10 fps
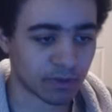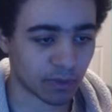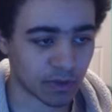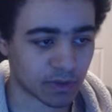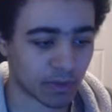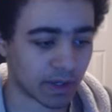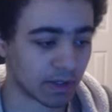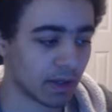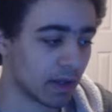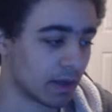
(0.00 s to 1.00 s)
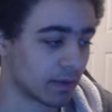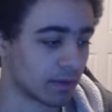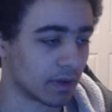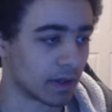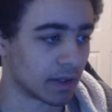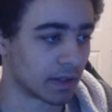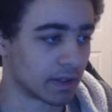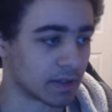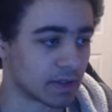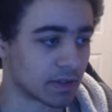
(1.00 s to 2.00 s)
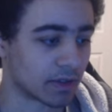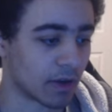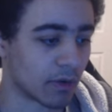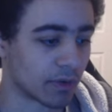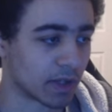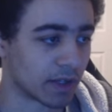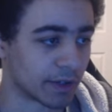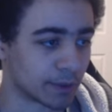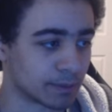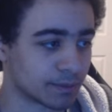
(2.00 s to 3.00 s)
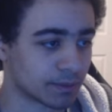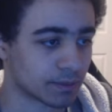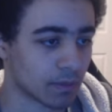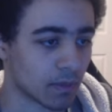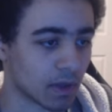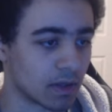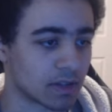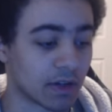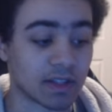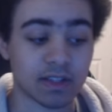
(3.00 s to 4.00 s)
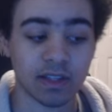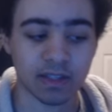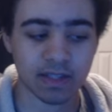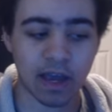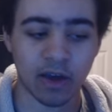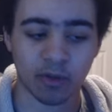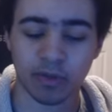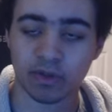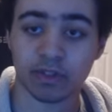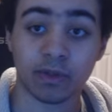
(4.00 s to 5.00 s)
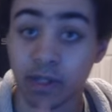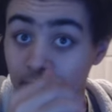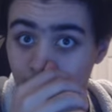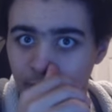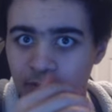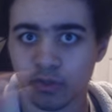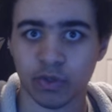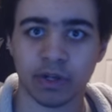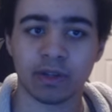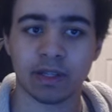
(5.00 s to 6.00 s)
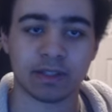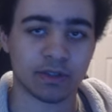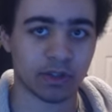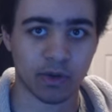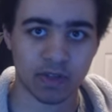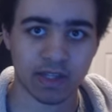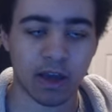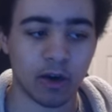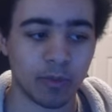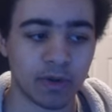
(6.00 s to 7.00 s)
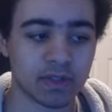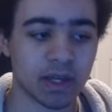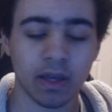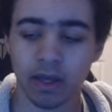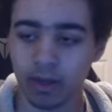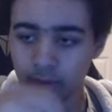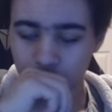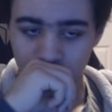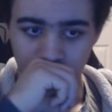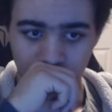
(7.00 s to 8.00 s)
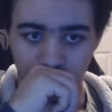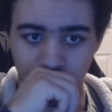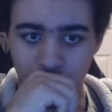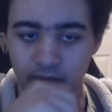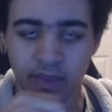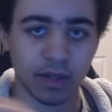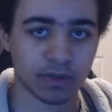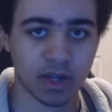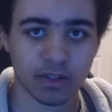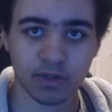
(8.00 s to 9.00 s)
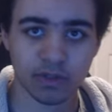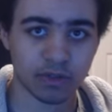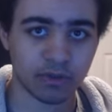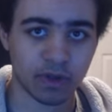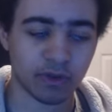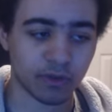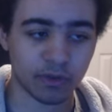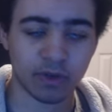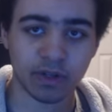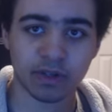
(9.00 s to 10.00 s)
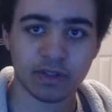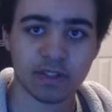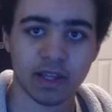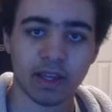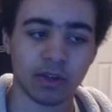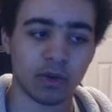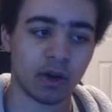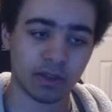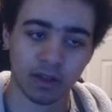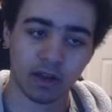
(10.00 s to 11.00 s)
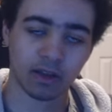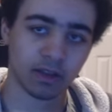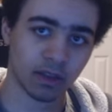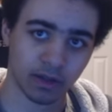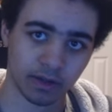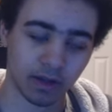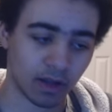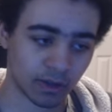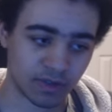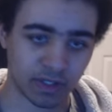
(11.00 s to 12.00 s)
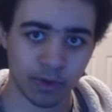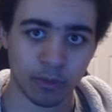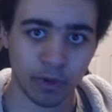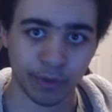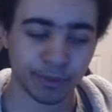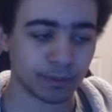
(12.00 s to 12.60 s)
Force, right? It's over here. Sorry, the Scout Outpost. You'll get an event triggered that tells you to go to Scout Outpost. And then you'll talk to a few vendors and you'll unlock the Hollow Zero mode.